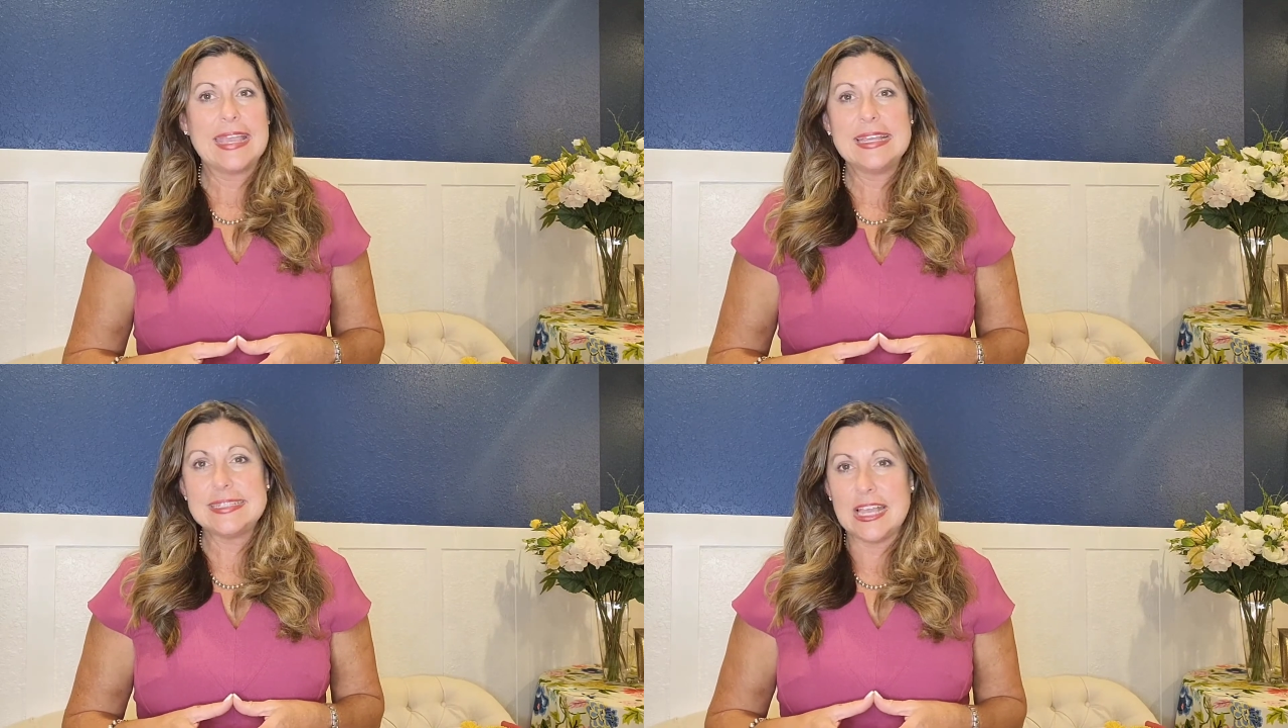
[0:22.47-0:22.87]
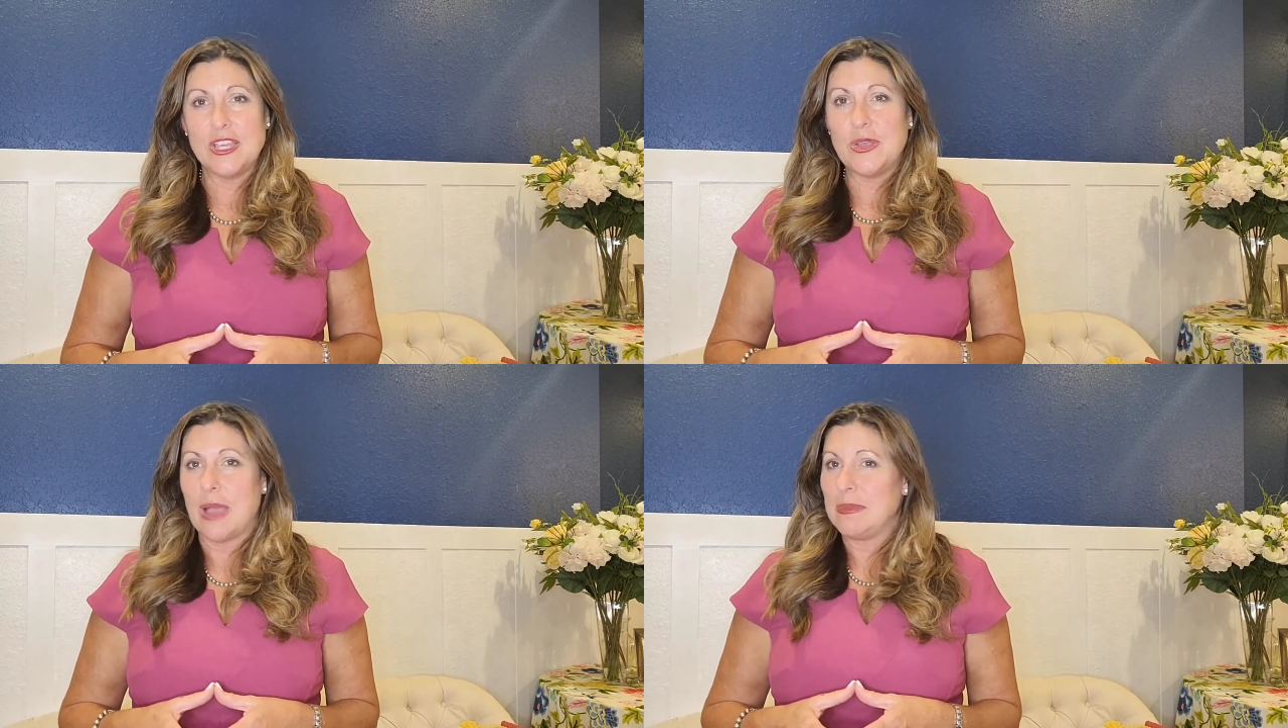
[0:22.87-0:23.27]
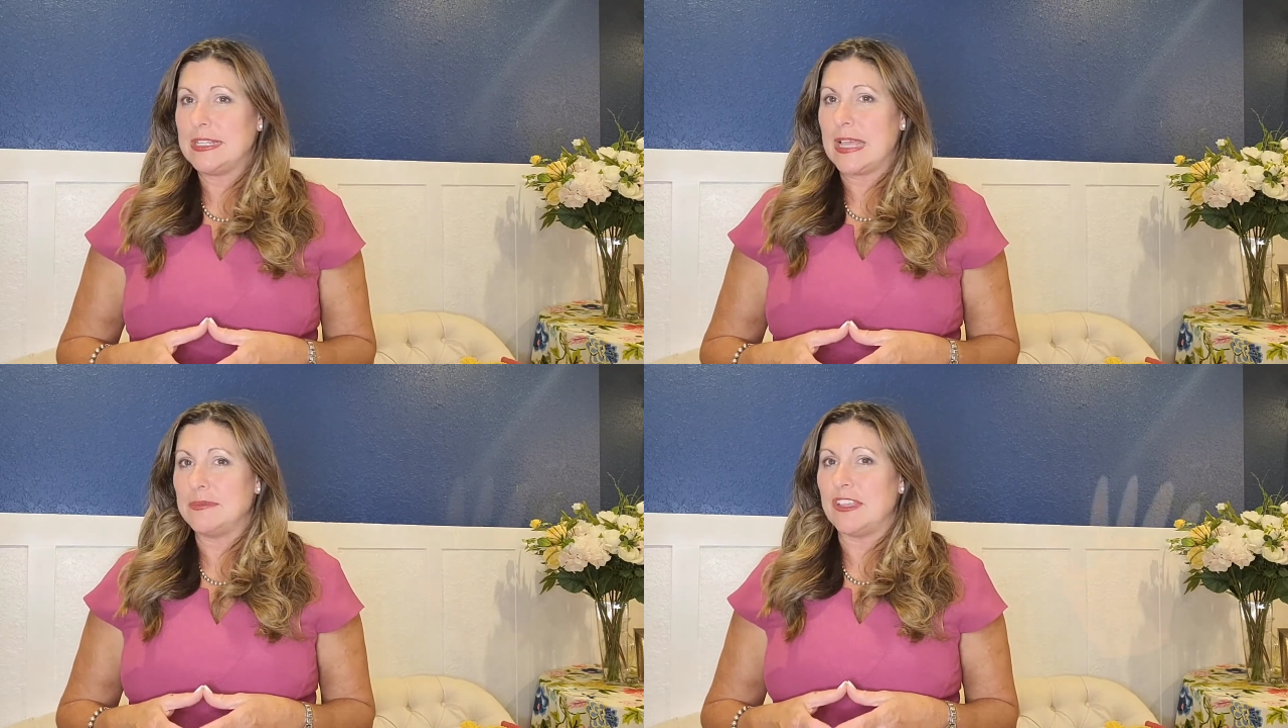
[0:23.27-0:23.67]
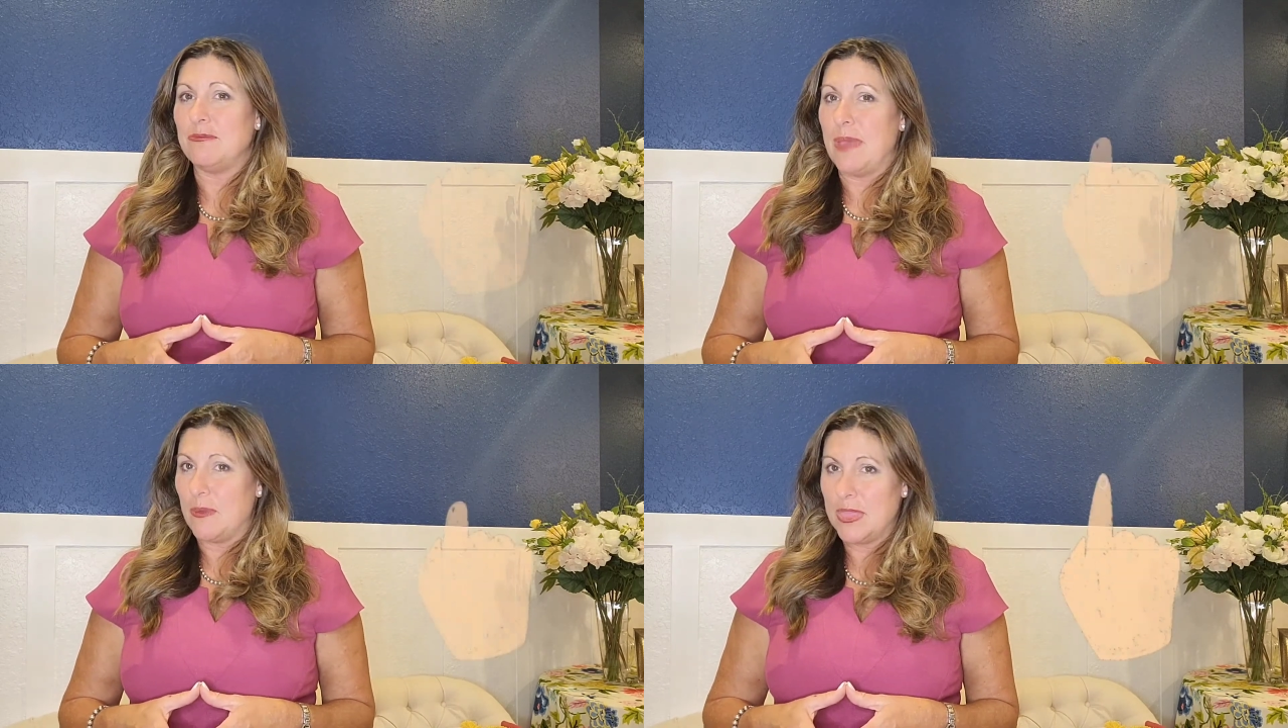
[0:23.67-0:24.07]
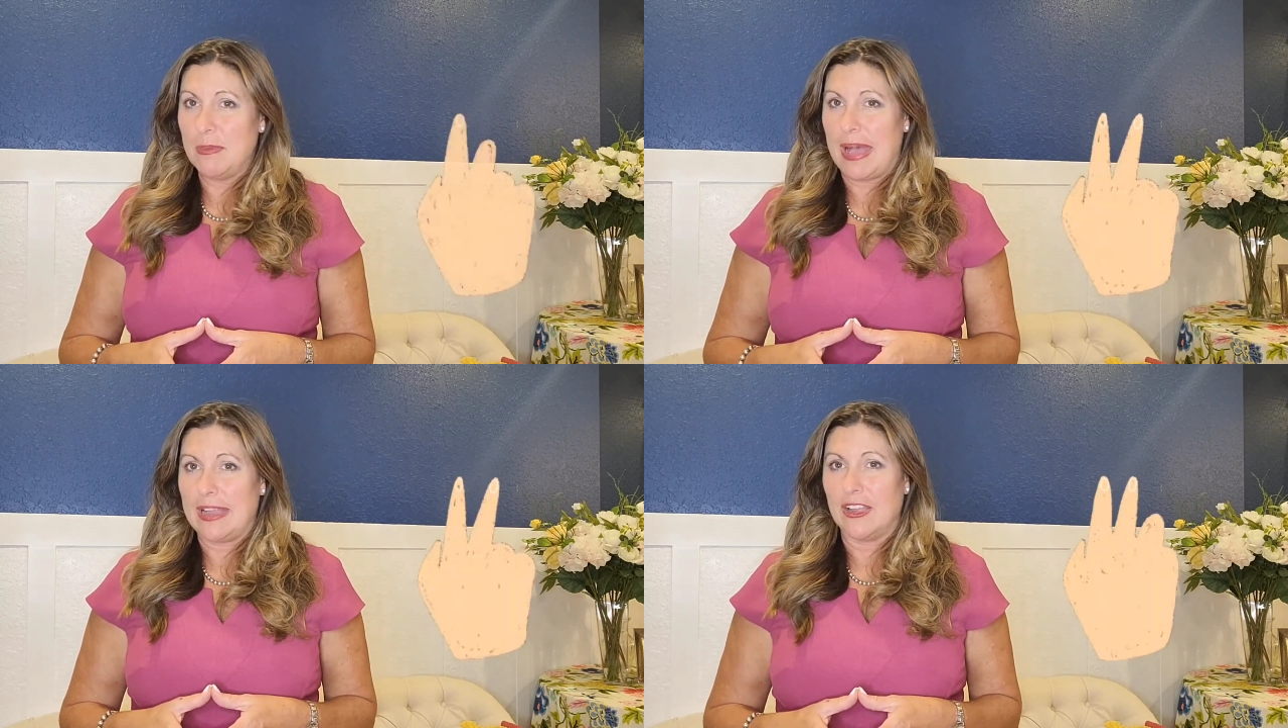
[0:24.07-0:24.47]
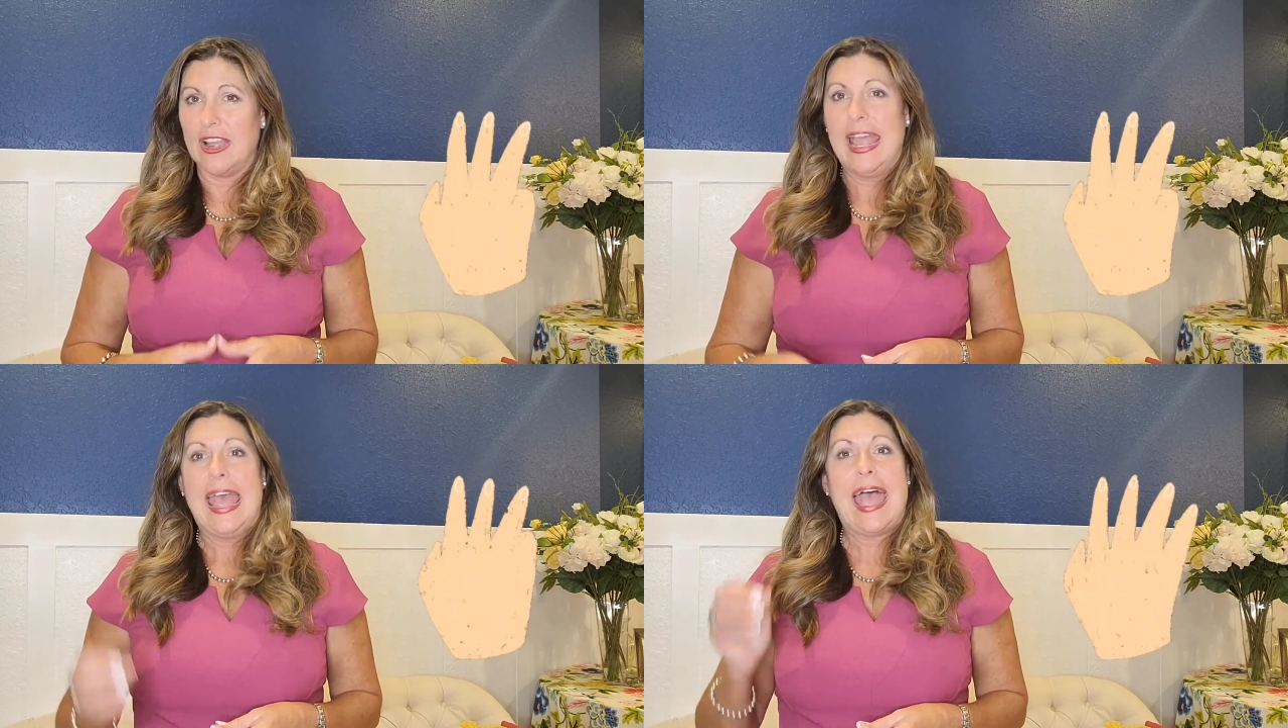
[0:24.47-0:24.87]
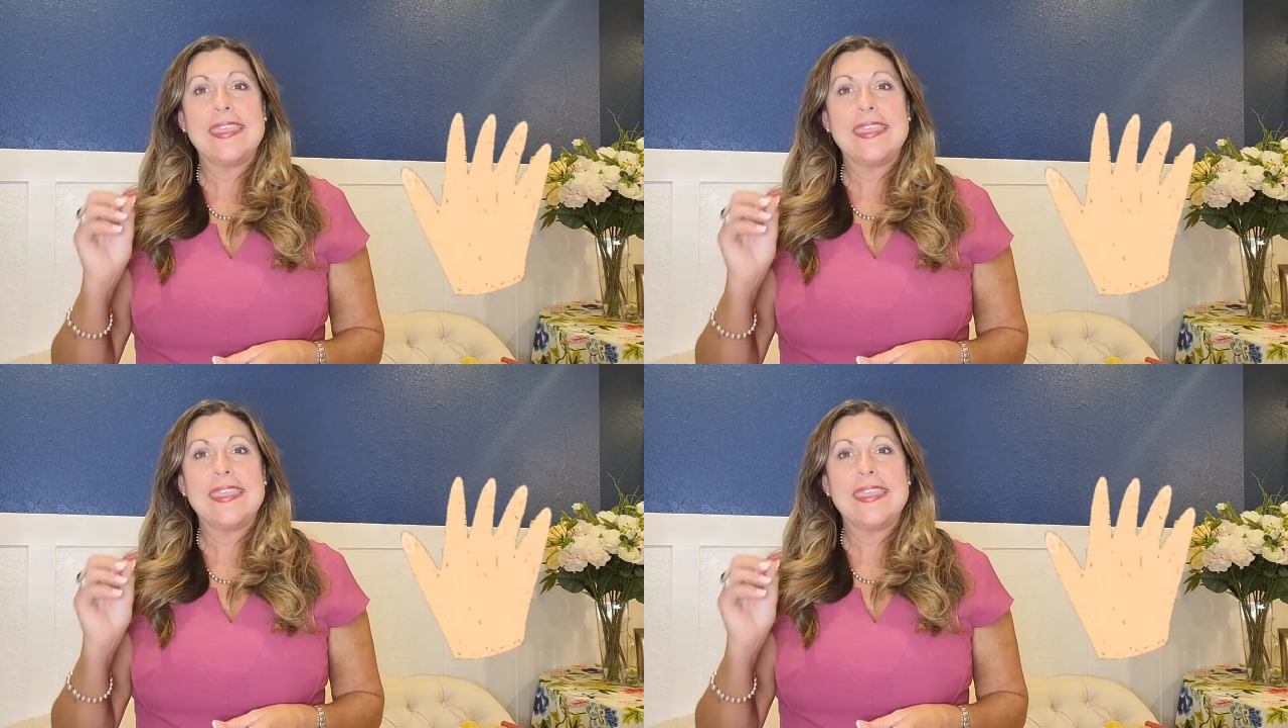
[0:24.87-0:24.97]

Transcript: I can't tell you how many times I've met with a buyer